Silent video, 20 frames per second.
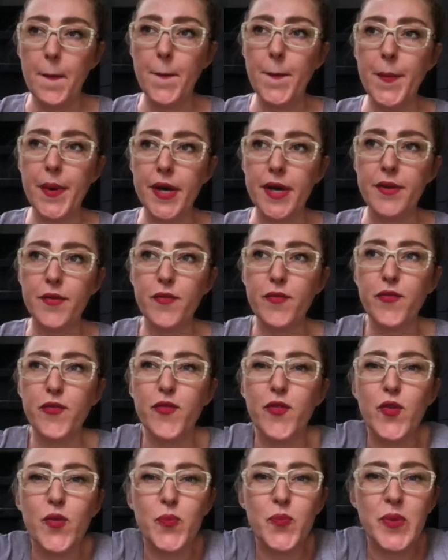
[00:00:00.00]
But
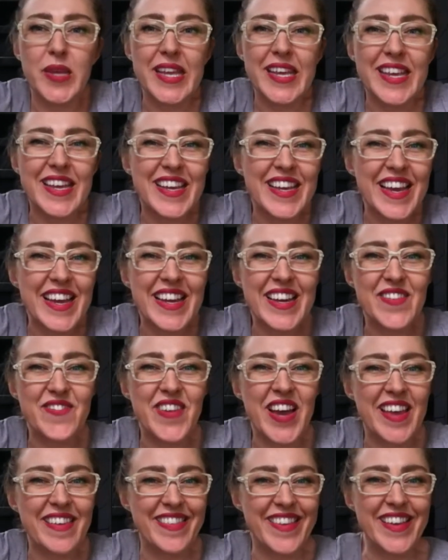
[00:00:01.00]
for me, kind
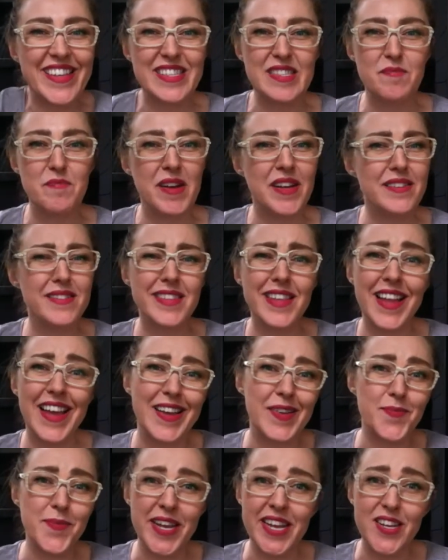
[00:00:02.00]
of, I think smells
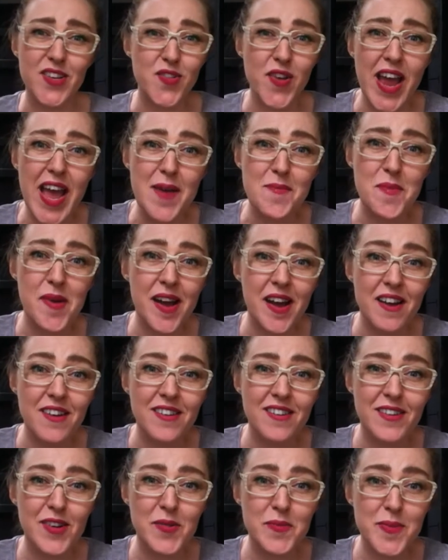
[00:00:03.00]
like my grandma
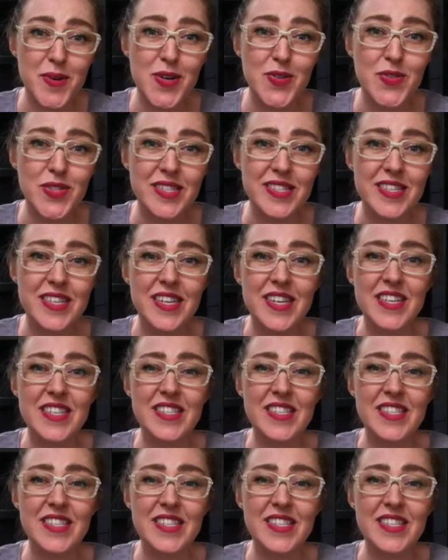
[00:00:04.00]
almost.